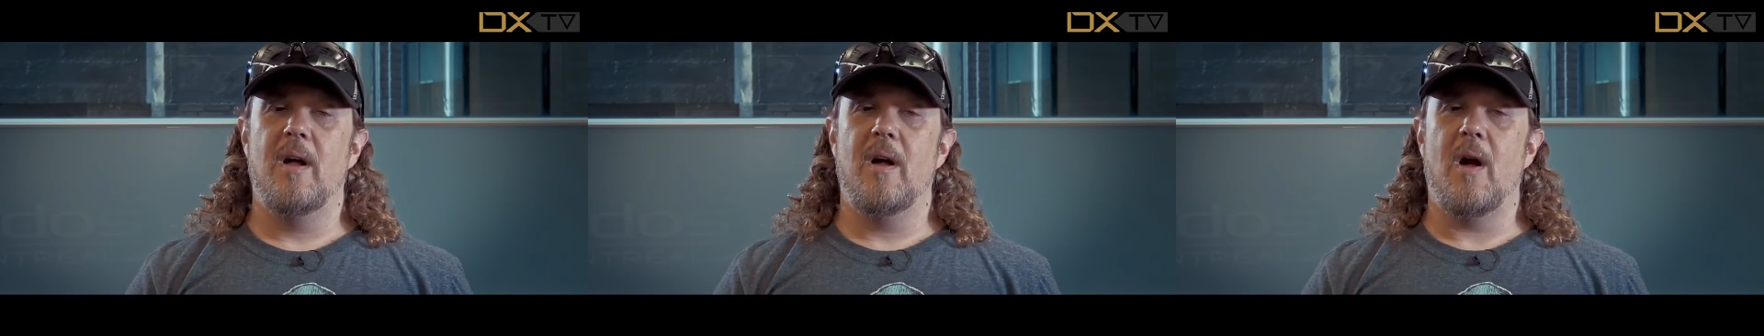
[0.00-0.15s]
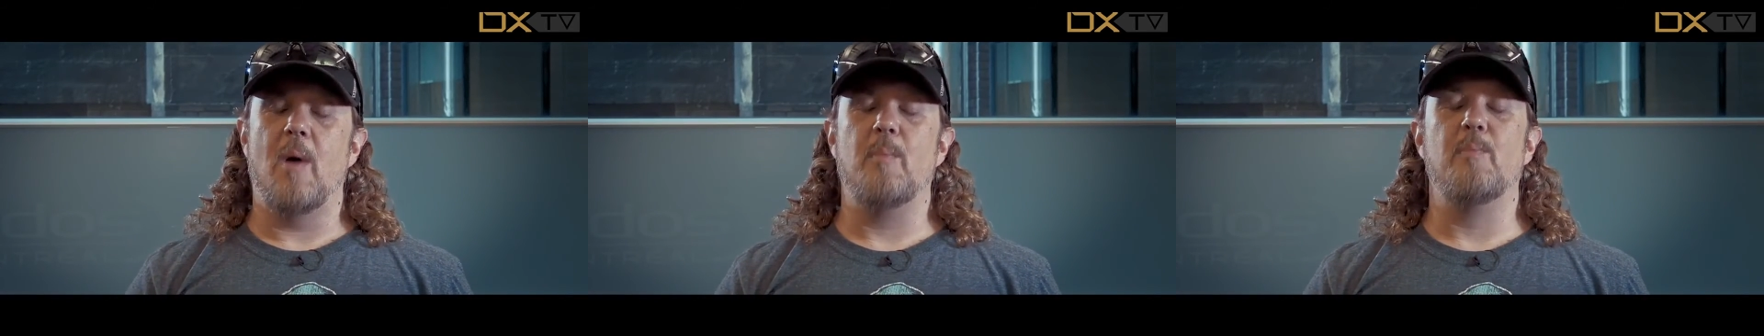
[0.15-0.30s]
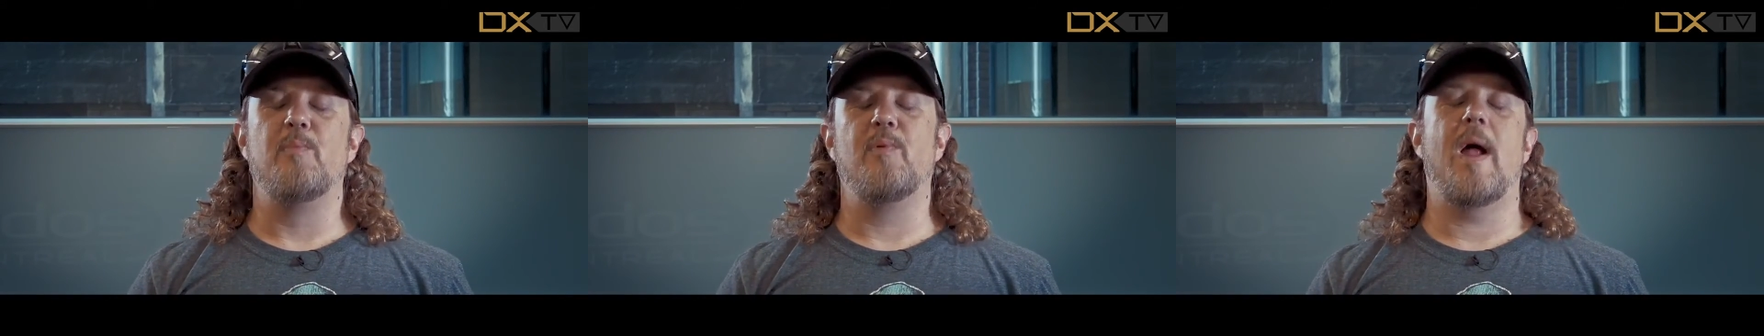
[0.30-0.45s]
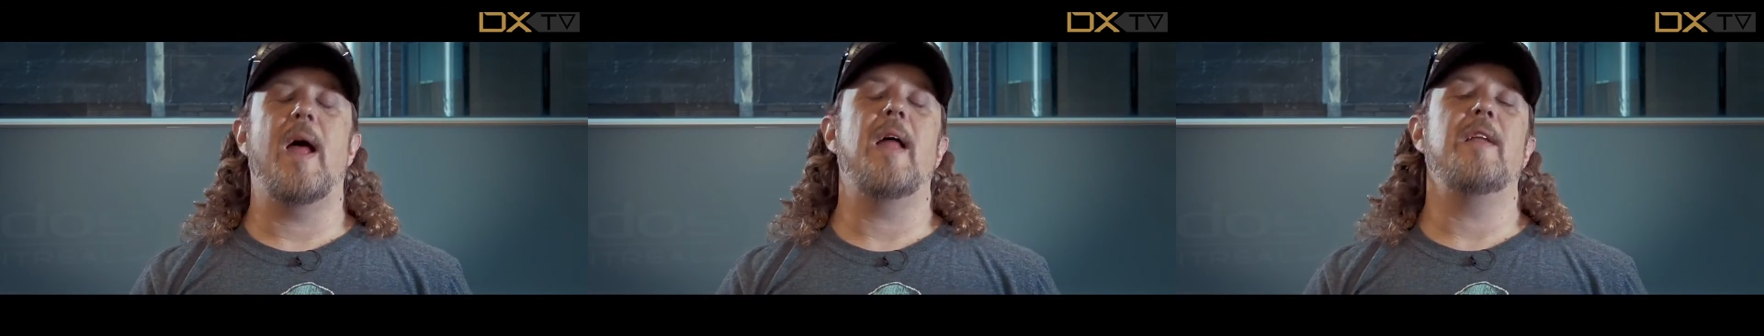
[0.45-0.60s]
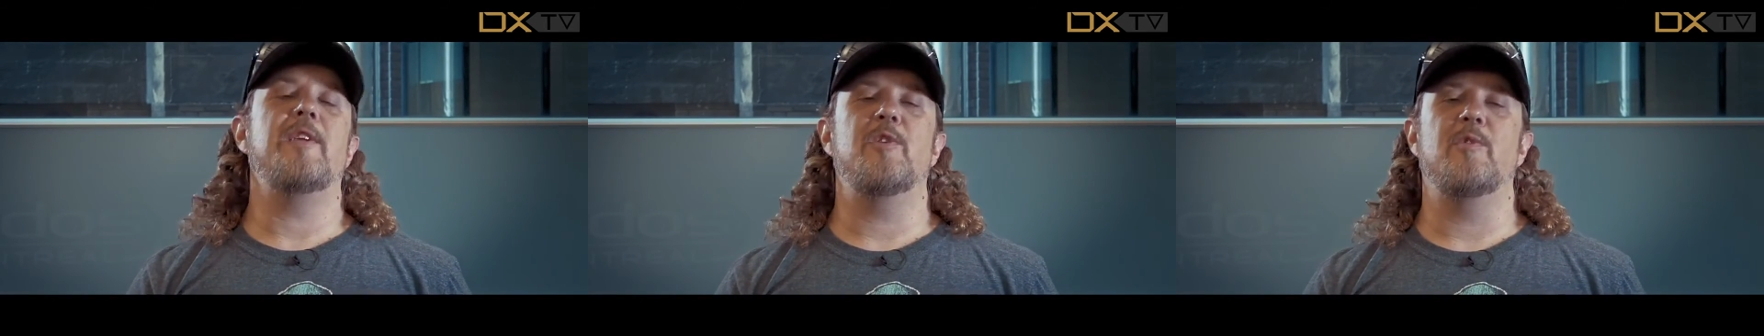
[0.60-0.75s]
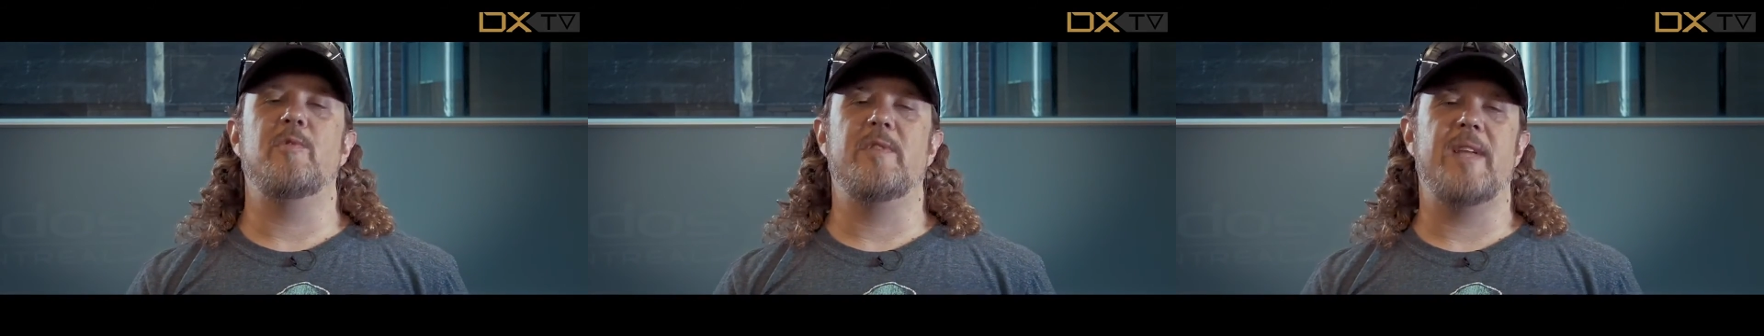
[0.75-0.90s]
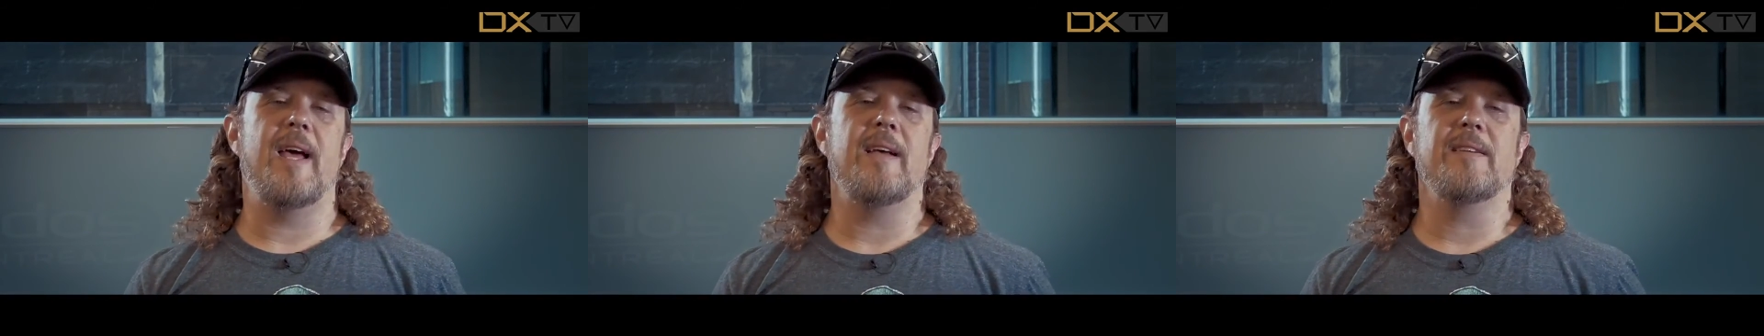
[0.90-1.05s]
our brand
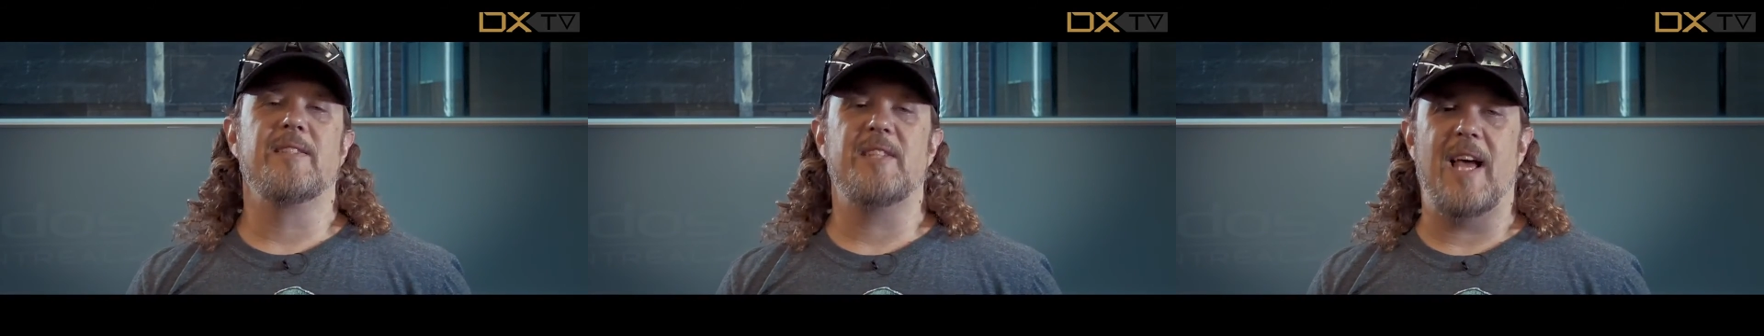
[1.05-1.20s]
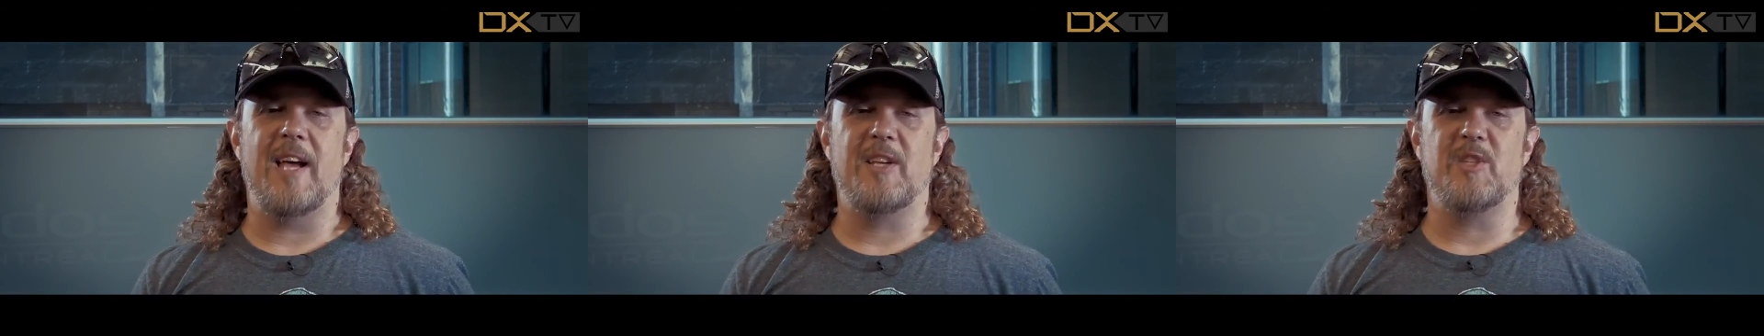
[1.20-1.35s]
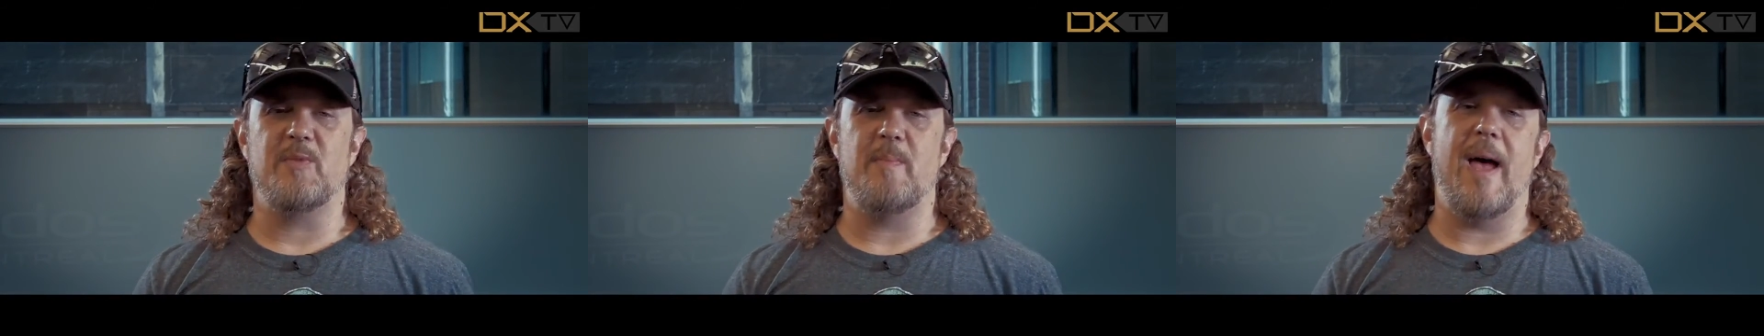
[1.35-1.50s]
new Deus Ex